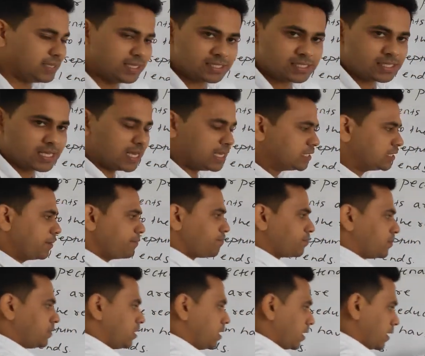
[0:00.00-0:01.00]
case
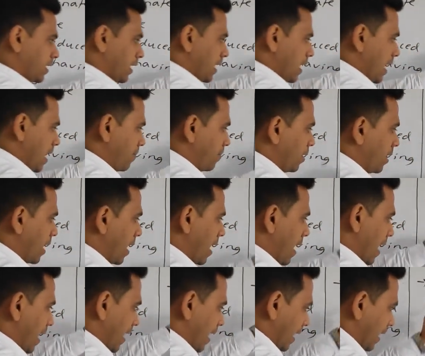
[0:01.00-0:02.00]
the gill lamella are
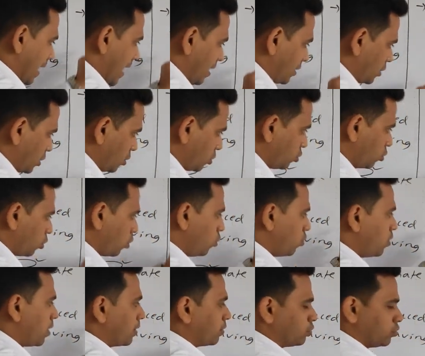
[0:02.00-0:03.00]
attached
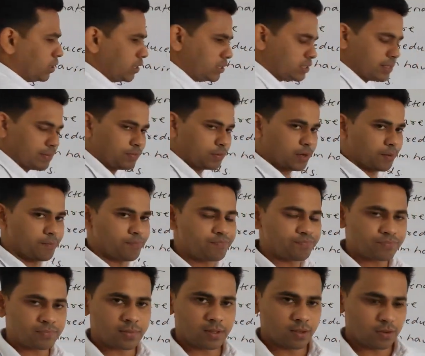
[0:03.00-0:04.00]
throughout the septum.
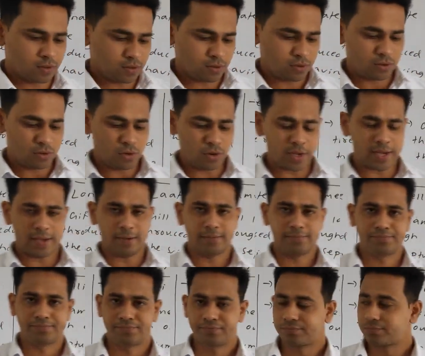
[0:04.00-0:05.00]
Okay,
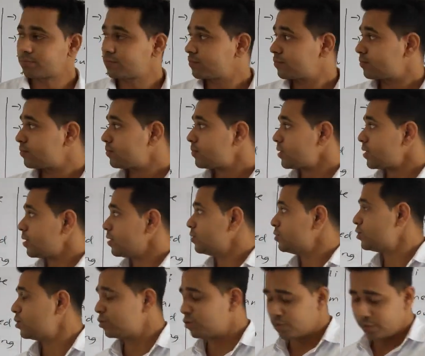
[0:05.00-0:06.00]
so
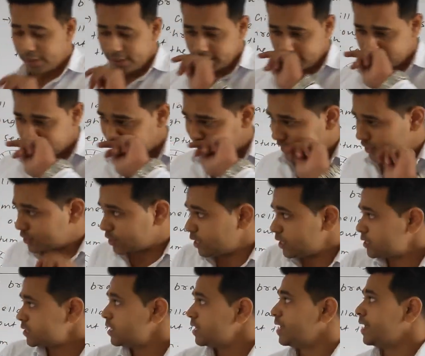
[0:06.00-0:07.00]
students, we discussed
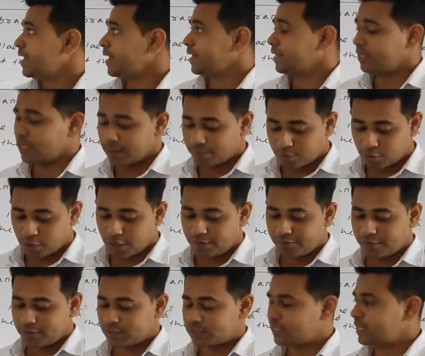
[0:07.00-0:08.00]
in the bony
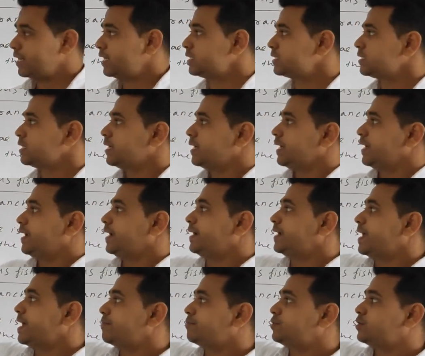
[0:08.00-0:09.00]
fish gills it
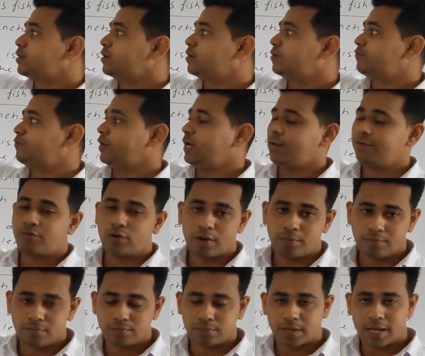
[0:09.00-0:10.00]
have the
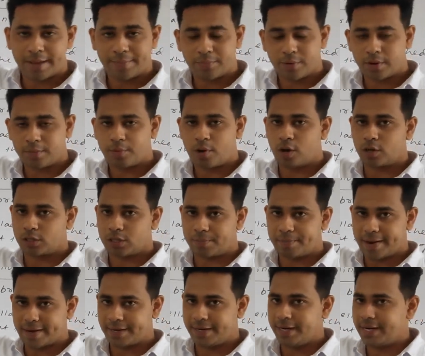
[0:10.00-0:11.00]
filiform type of or the
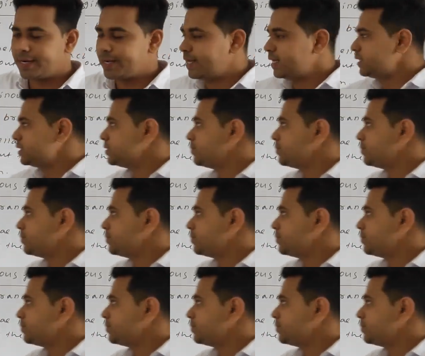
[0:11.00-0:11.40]
pectinate gills,